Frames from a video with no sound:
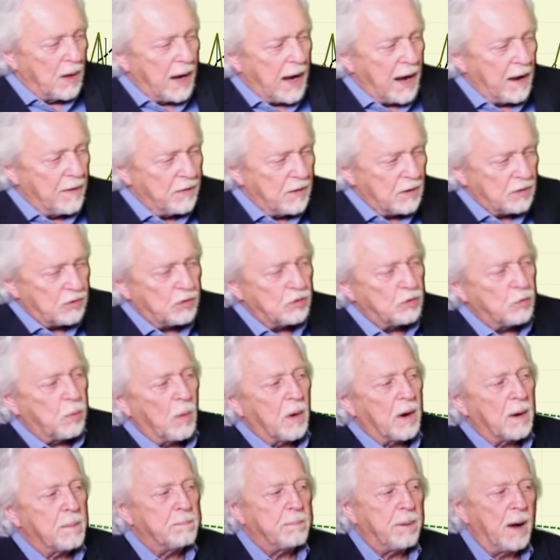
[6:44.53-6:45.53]
And this is
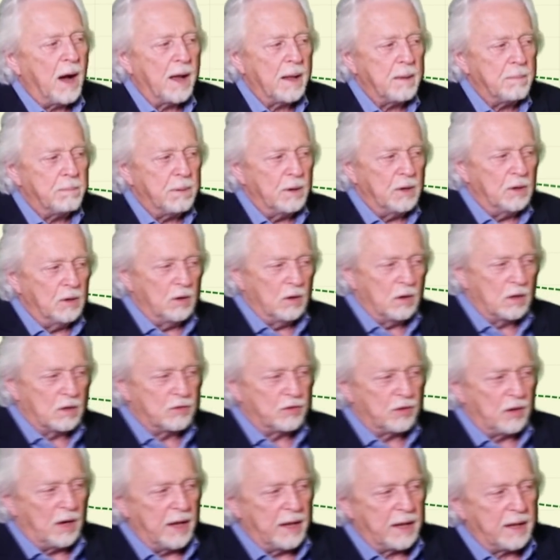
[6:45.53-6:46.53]
what a pipe
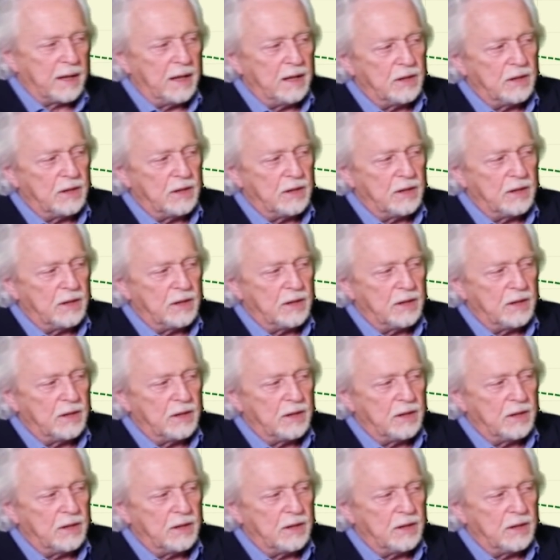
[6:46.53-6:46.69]
looks like.